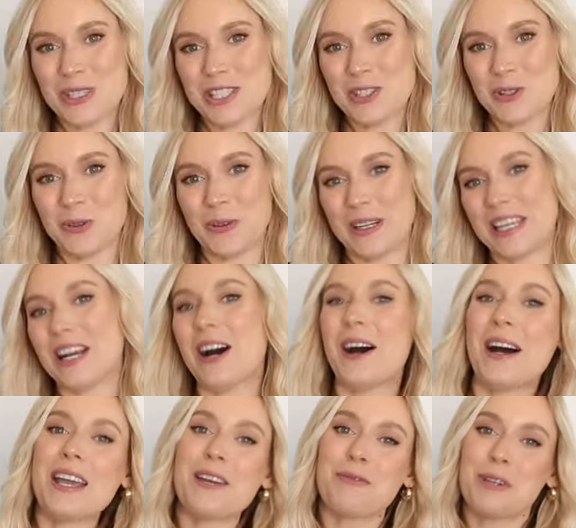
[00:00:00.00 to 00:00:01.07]
enjoy.
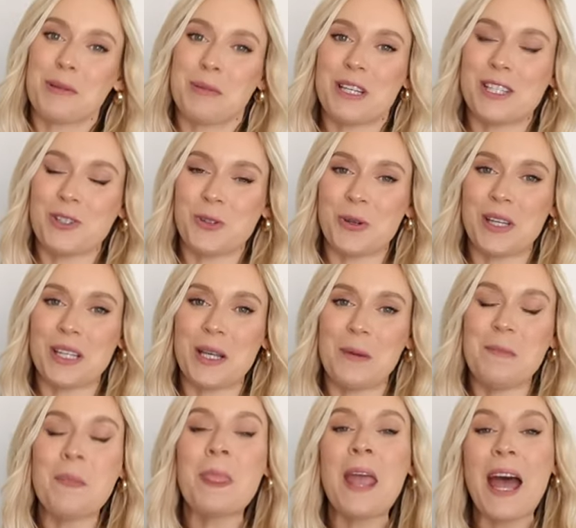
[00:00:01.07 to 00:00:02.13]
I have really been enjoying
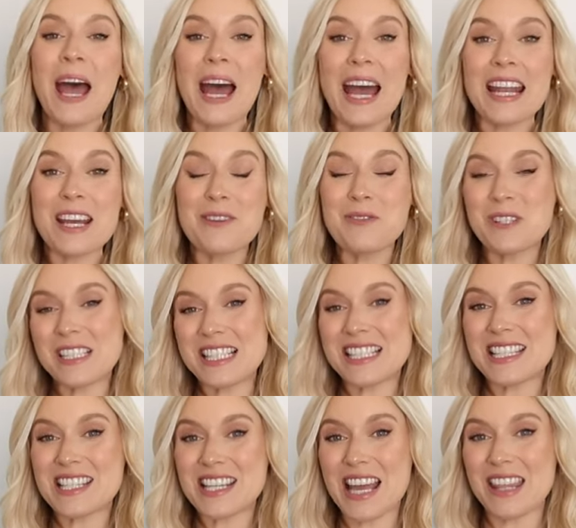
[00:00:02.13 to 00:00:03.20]
them and I wanted to
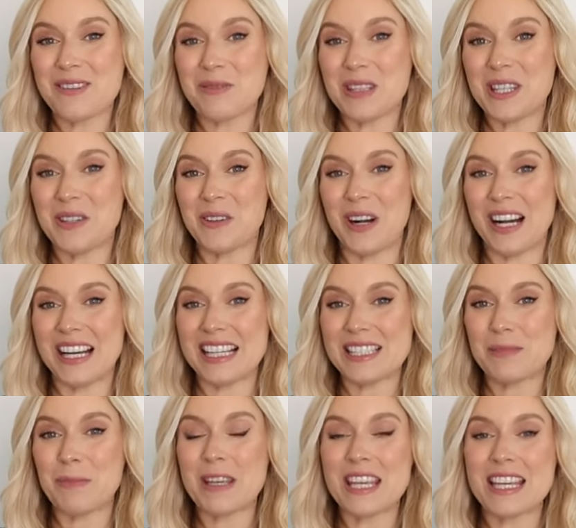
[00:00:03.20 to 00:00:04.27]
share them with you
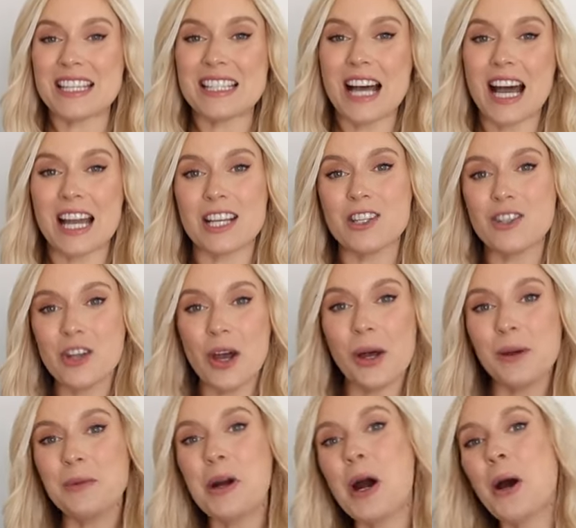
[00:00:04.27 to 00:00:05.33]
guys because I
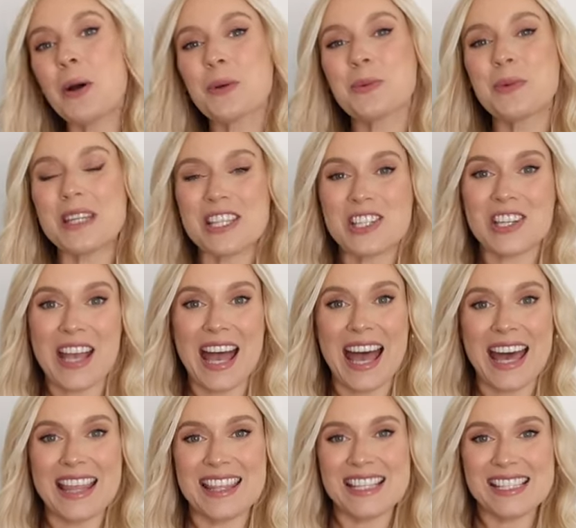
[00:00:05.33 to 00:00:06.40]
know we
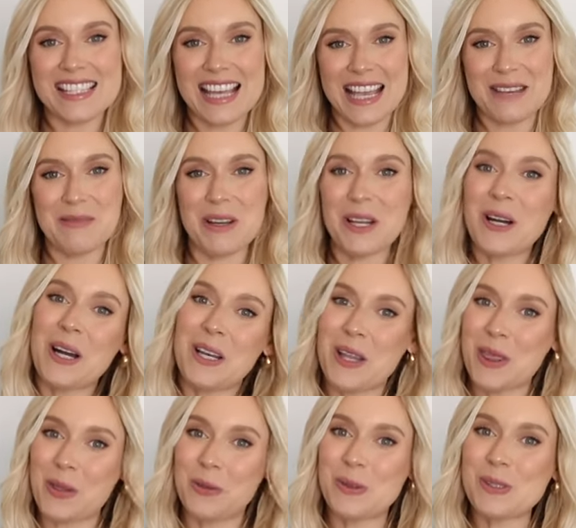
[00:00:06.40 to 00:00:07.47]
share the same kind of
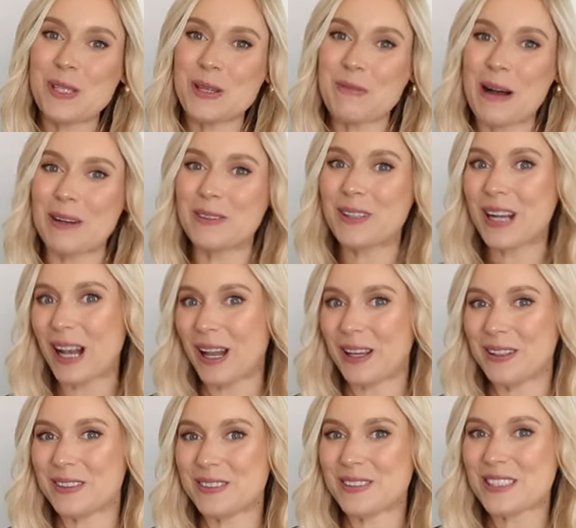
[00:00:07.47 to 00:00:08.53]
thoughts about
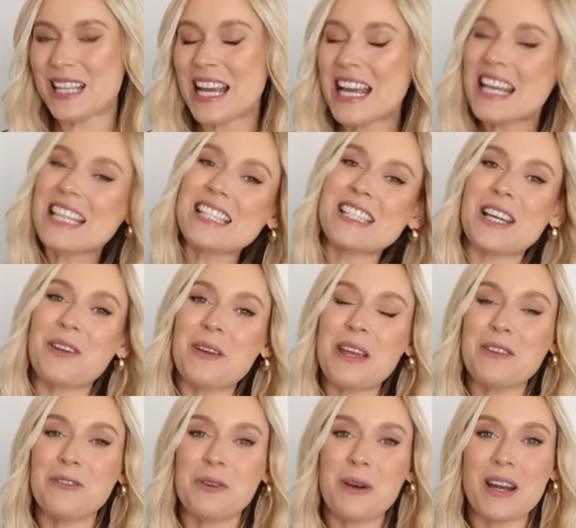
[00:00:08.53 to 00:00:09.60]
clothes. So
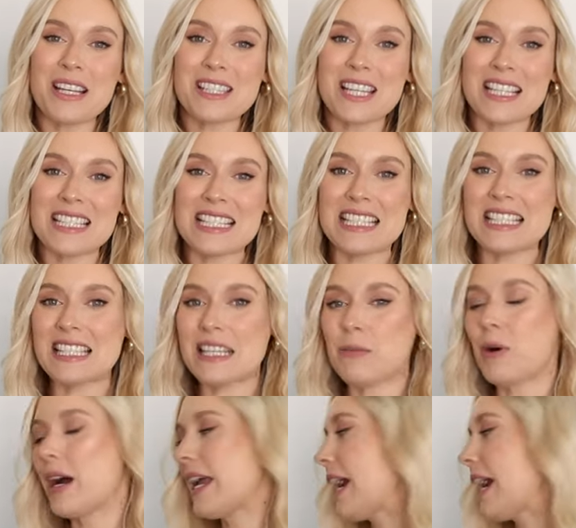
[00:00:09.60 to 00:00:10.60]
if you are excited to see what I